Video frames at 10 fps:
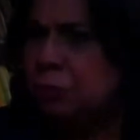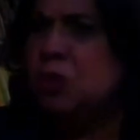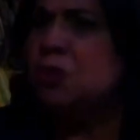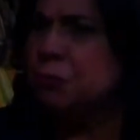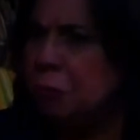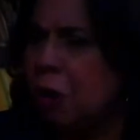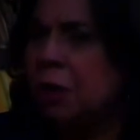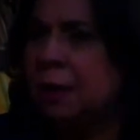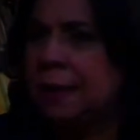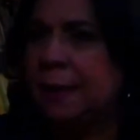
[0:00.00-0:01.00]

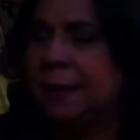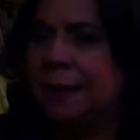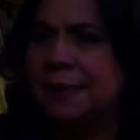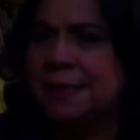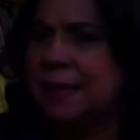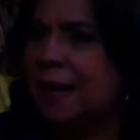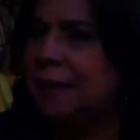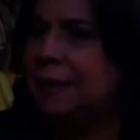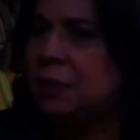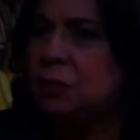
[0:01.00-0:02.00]
struggling. And I said, I
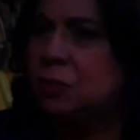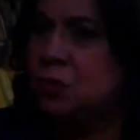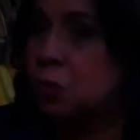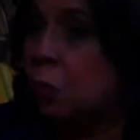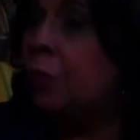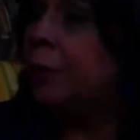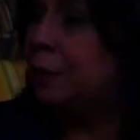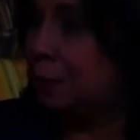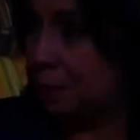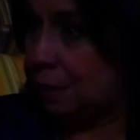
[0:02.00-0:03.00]
need to join